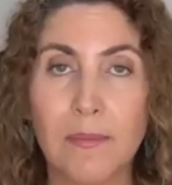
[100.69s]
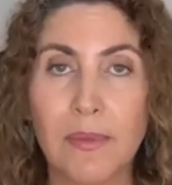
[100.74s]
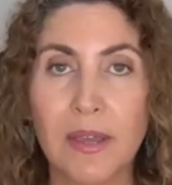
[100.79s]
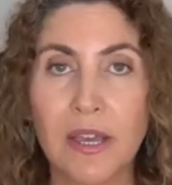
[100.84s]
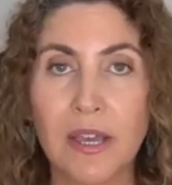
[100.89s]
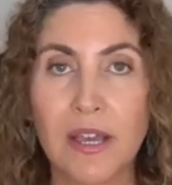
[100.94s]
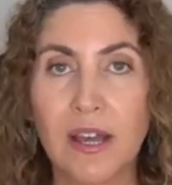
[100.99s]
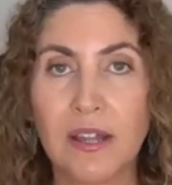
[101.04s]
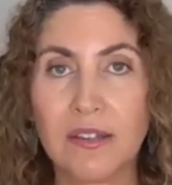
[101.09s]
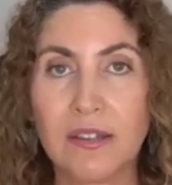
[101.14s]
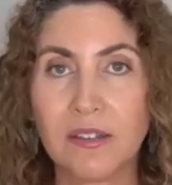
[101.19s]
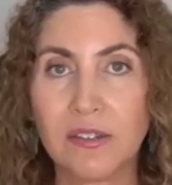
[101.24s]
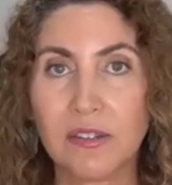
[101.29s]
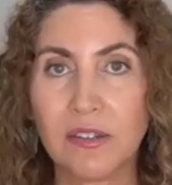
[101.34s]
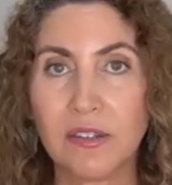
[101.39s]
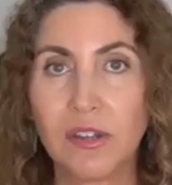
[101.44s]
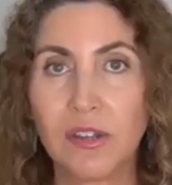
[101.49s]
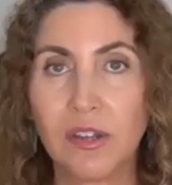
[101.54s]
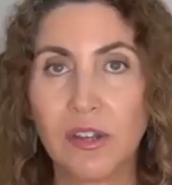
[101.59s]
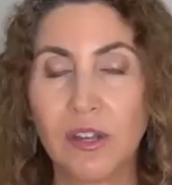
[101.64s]
Because
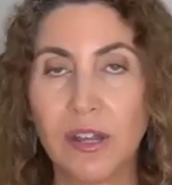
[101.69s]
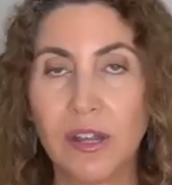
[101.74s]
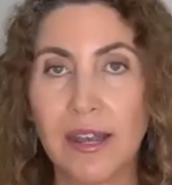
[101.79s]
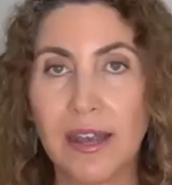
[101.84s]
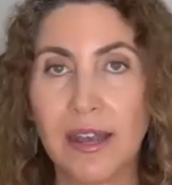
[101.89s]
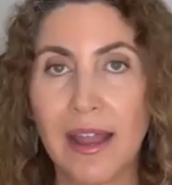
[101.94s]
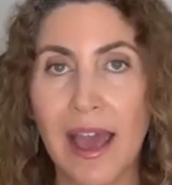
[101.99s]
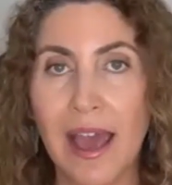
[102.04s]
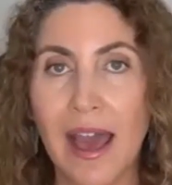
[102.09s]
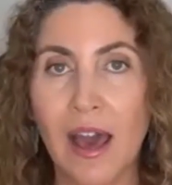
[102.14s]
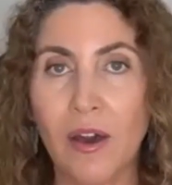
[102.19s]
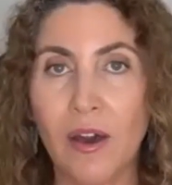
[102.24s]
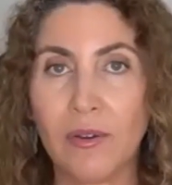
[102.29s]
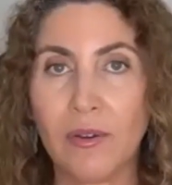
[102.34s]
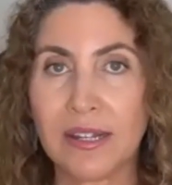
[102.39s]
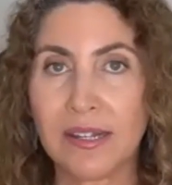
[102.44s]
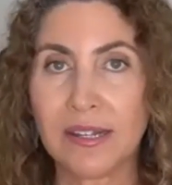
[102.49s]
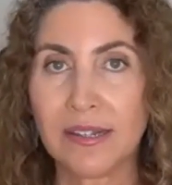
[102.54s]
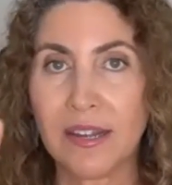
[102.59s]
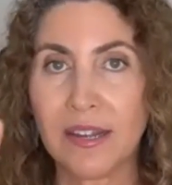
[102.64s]
now,
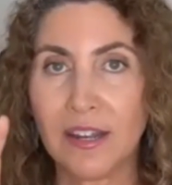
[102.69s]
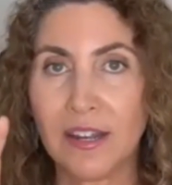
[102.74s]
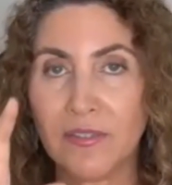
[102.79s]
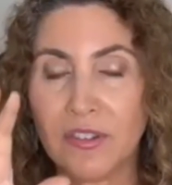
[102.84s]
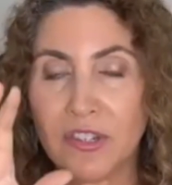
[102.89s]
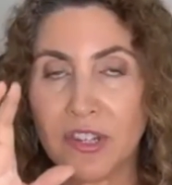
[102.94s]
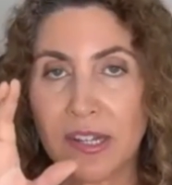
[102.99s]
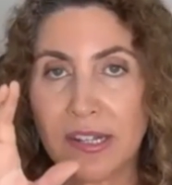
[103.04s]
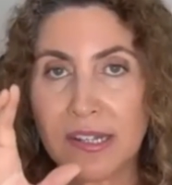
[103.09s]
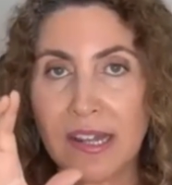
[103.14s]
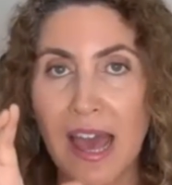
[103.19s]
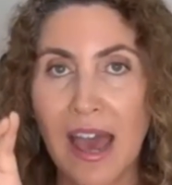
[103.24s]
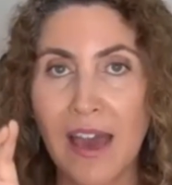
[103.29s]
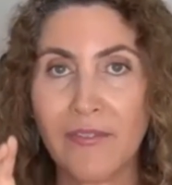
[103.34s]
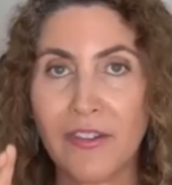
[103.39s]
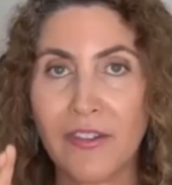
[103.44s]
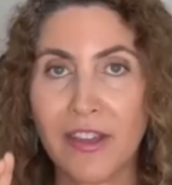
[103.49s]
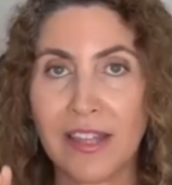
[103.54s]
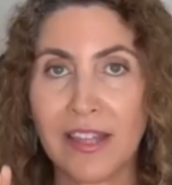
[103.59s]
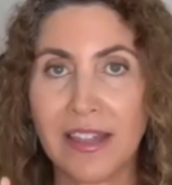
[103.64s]
instead of just
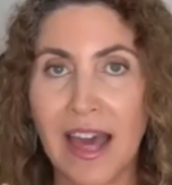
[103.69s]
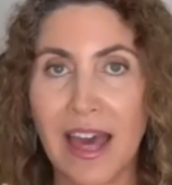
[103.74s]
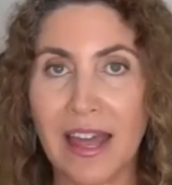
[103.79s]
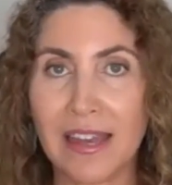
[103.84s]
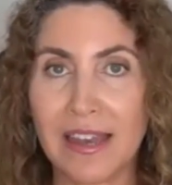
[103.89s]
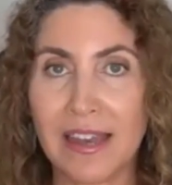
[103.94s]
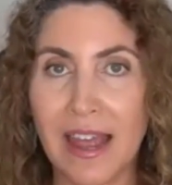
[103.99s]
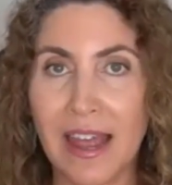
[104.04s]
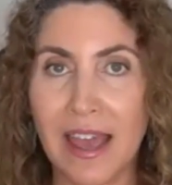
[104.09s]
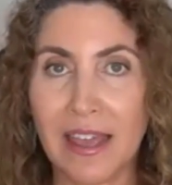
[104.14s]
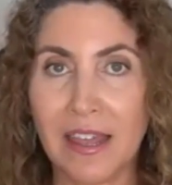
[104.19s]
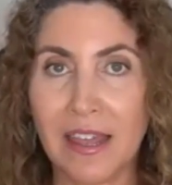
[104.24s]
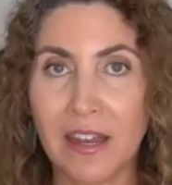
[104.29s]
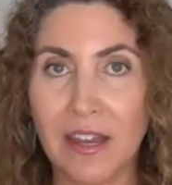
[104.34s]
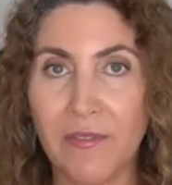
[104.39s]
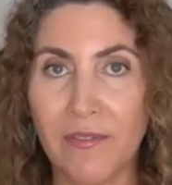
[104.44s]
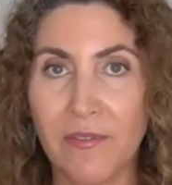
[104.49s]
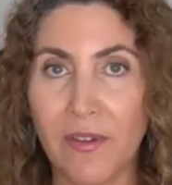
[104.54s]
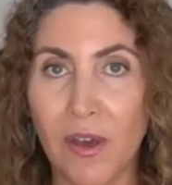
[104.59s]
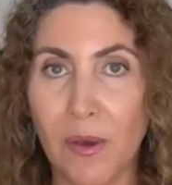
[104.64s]
having that
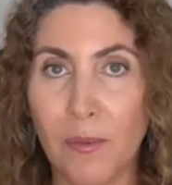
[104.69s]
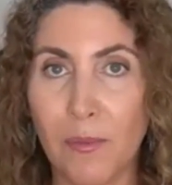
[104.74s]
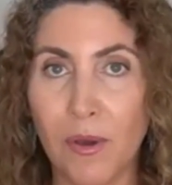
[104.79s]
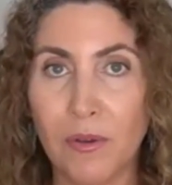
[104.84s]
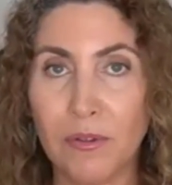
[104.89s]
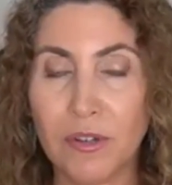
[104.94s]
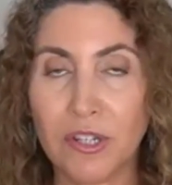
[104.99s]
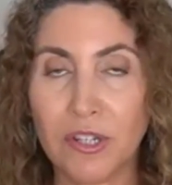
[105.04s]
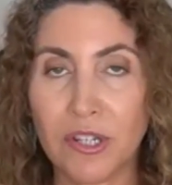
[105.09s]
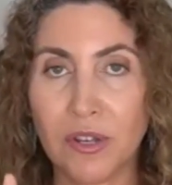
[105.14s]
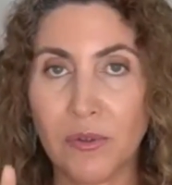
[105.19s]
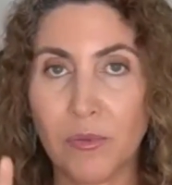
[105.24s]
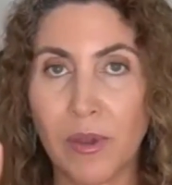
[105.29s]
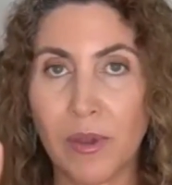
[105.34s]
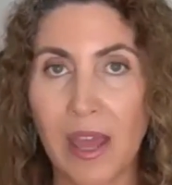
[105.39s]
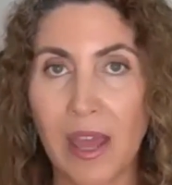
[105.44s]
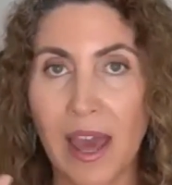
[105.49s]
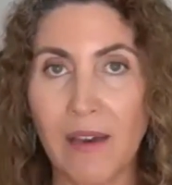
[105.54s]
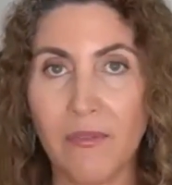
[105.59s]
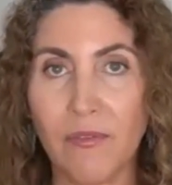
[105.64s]
negative emotion,
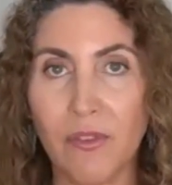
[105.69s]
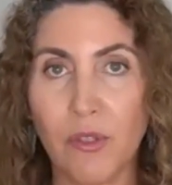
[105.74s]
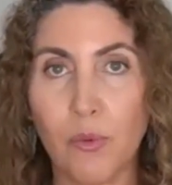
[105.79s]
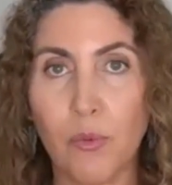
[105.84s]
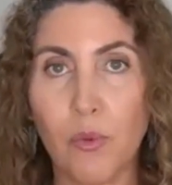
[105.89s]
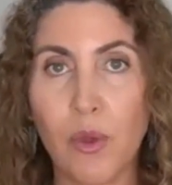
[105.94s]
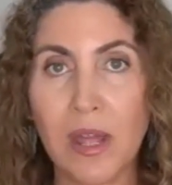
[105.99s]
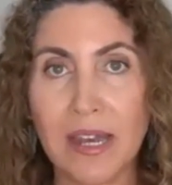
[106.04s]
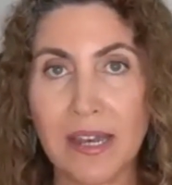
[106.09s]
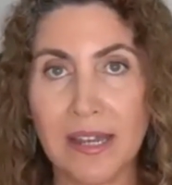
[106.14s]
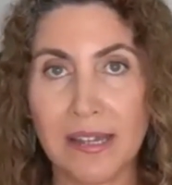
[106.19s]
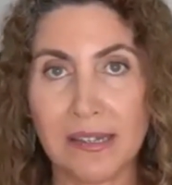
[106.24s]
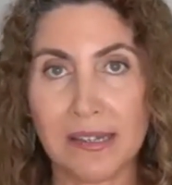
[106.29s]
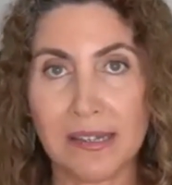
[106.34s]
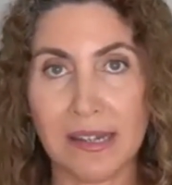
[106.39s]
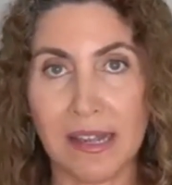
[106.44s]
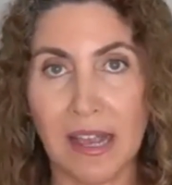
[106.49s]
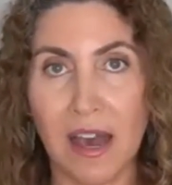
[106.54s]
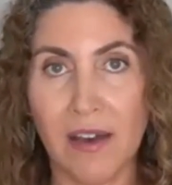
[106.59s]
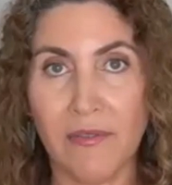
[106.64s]
we have the
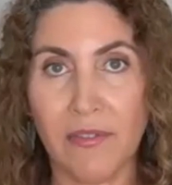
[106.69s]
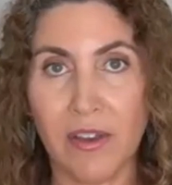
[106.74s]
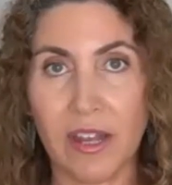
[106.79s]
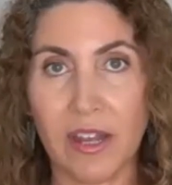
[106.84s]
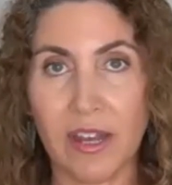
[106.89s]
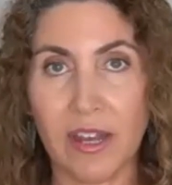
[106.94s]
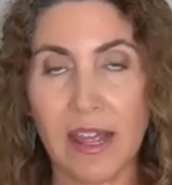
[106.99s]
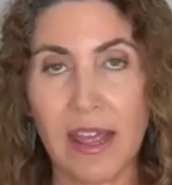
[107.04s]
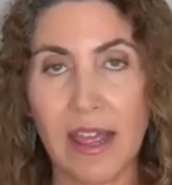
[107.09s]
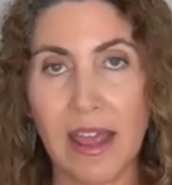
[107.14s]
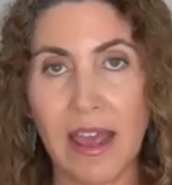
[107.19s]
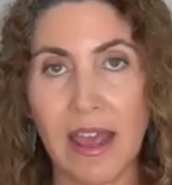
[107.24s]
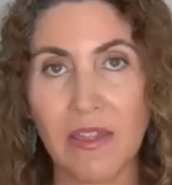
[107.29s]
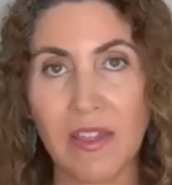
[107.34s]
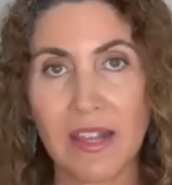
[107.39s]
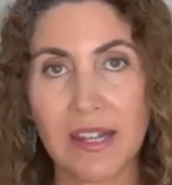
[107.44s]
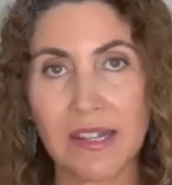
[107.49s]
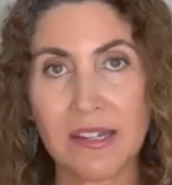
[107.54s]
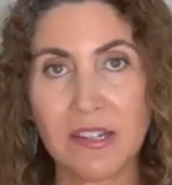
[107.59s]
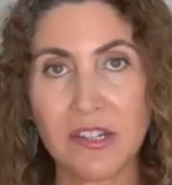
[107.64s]
witnessing of it.
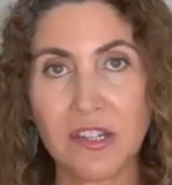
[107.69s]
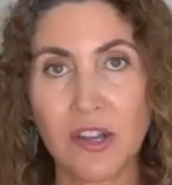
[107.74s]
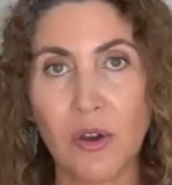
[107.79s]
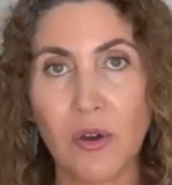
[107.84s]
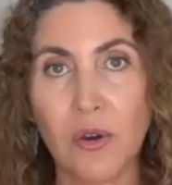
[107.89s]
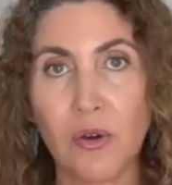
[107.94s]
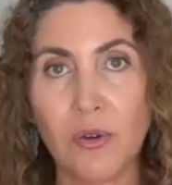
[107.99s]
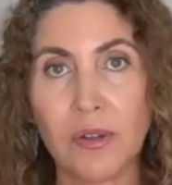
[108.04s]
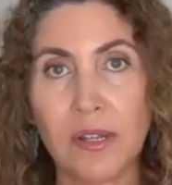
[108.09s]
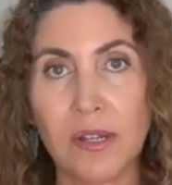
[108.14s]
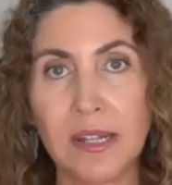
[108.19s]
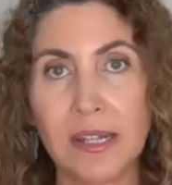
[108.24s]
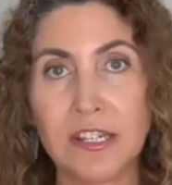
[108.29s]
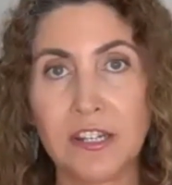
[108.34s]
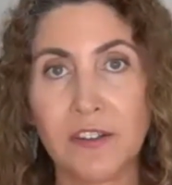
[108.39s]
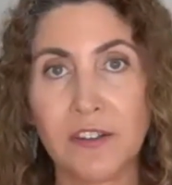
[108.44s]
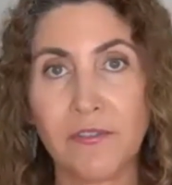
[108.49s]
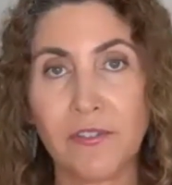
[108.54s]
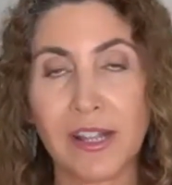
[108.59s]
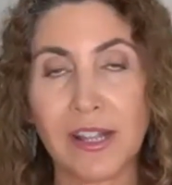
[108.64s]
And that's a totally
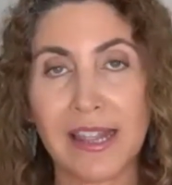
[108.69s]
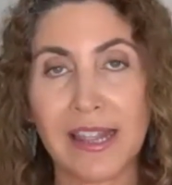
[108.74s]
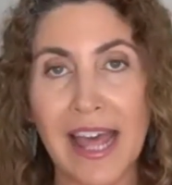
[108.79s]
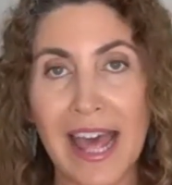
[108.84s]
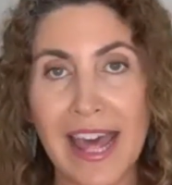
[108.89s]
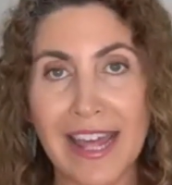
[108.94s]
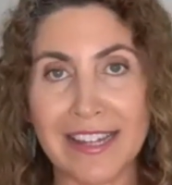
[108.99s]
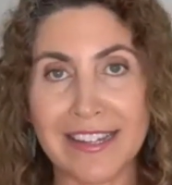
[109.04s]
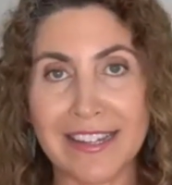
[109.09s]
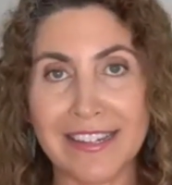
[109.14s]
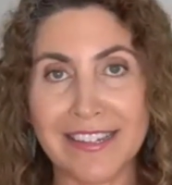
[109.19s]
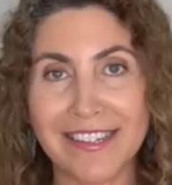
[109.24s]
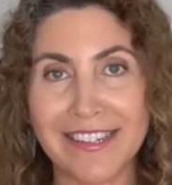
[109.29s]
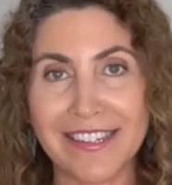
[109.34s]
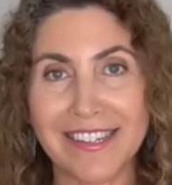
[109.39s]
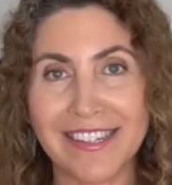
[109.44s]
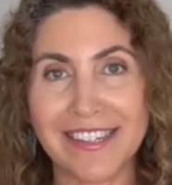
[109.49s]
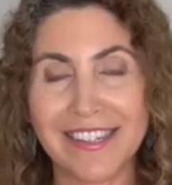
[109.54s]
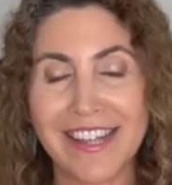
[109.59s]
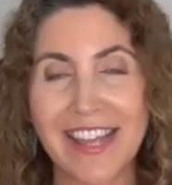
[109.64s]
different
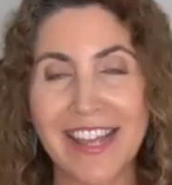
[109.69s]
lens.